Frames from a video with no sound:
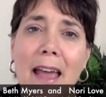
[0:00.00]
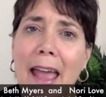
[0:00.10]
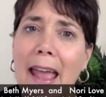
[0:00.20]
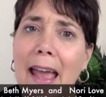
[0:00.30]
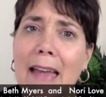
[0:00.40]

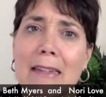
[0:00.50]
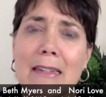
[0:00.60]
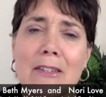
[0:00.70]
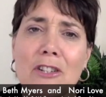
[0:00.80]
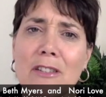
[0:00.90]
And
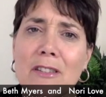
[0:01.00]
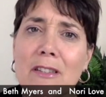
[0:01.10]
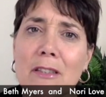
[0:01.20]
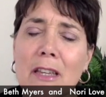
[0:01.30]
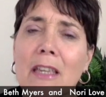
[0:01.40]
just
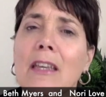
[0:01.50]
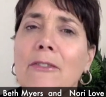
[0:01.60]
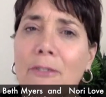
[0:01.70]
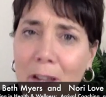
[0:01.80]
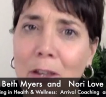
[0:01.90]
the
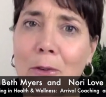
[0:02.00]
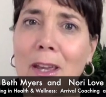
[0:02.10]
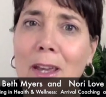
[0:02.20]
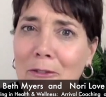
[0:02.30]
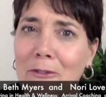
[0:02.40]
gift that you
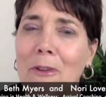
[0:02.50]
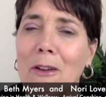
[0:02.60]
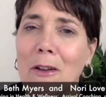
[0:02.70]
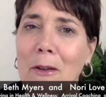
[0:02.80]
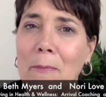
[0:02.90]
give
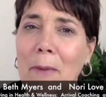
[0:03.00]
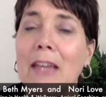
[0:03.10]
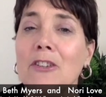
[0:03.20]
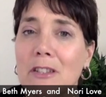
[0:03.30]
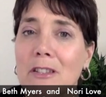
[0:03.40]

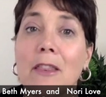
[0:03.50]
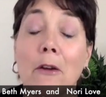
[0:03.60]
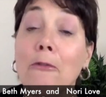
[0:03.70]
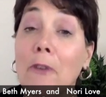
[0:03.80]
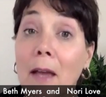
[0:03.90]
patients and their
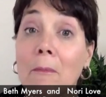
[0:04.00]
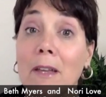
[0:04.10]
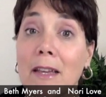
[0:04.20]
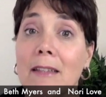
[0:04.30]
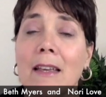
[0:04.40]

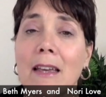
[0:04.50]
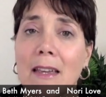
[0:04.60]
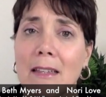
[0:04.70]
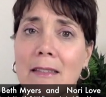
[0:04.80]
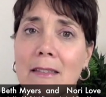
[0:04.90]
families
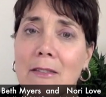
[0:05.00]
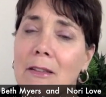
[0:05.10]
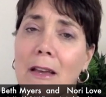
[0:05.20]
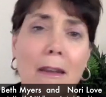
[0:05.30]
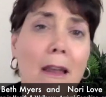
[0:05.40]
is
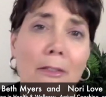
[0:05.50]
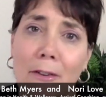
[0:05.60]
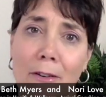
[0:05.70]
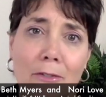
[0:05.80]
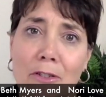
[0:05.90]

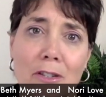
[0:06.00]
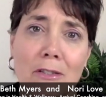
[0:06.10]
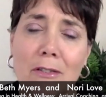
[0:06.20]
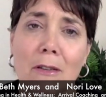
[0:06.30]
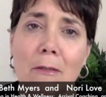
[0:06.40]
another
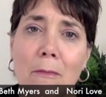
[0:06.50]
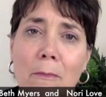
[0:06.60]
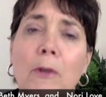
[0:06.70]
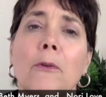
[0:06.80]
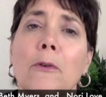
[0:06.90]
just
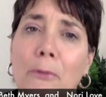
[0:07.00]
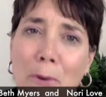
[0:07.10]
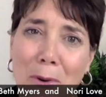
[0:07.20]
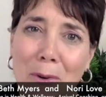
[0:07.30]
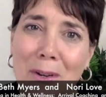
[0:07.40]

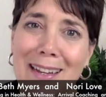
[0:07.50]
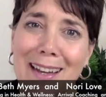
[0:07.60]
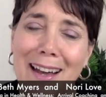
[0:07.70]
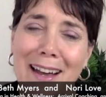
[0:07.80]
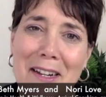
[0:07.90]
beautiful
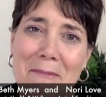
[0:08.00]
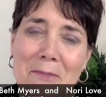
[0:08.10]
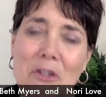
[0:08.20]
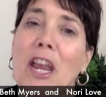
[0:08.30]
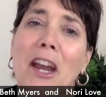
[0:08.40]

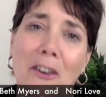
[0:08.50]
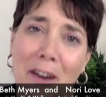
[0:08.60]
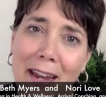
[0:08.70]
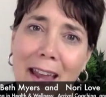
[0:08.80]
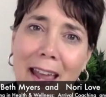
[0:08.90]

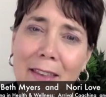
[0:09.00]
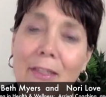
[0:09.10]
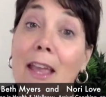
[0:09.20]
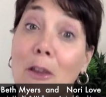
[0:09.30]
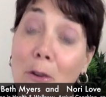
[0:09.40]
sharing. And
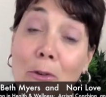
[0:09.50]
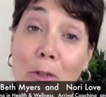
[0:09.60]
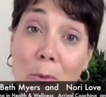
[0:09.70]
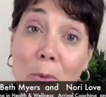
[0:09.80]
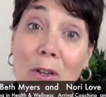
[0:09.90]
thank you for the
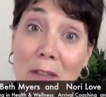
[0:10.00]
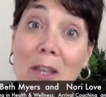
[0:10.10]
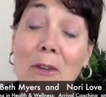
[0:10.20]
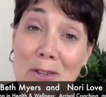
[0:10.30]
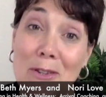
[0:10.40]
work that
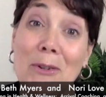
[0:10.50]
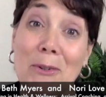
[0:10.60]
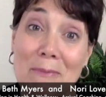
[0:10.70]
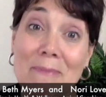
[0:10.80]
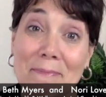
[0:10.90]
you do.
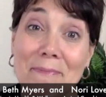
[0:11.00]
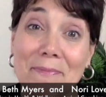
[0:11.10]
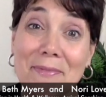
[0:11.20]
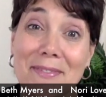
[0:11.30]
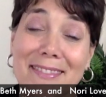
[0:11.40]
Oh,
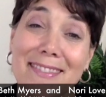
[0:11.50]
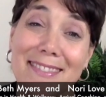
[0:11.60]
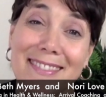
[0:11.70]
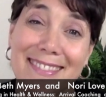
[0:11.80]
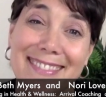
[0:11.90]

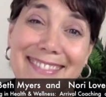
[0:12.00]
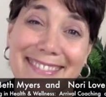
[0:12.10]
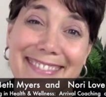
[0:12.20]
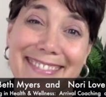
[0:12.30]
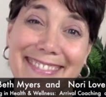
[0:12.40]
absolutely. Thank
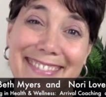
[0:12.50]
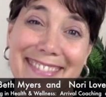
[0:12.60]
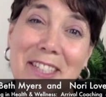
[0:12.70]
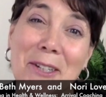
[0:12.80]
you. Thank